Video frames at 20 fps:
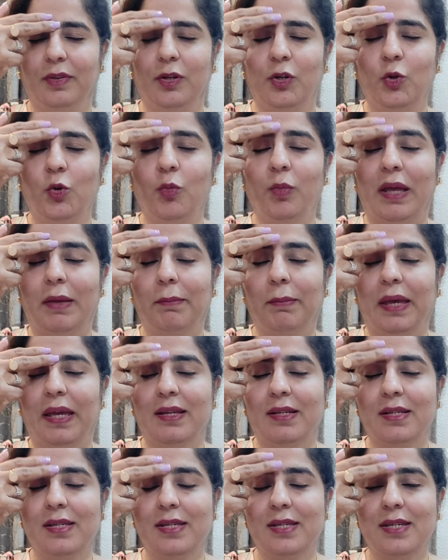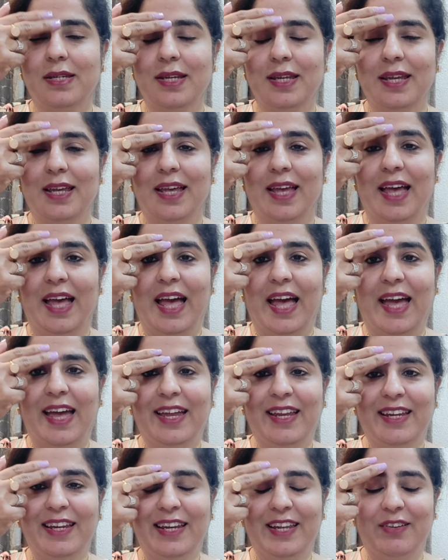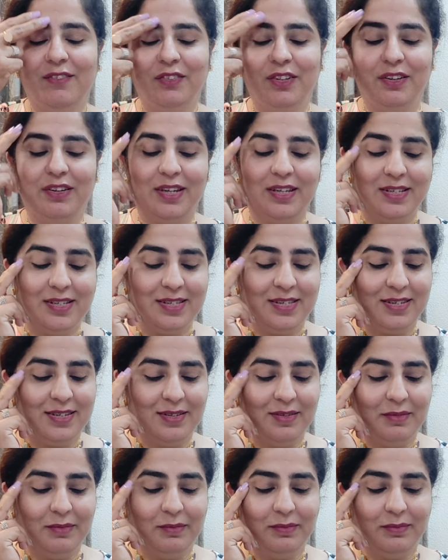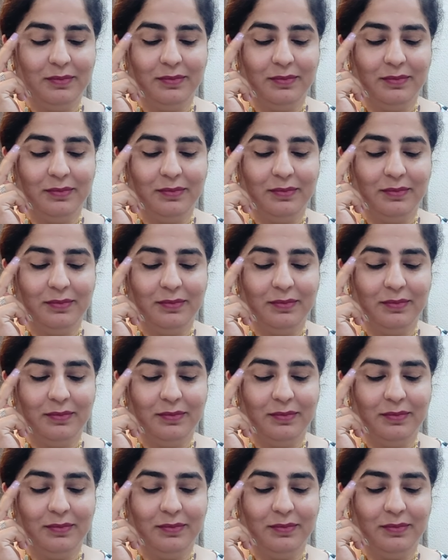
Do my best and leave the rest.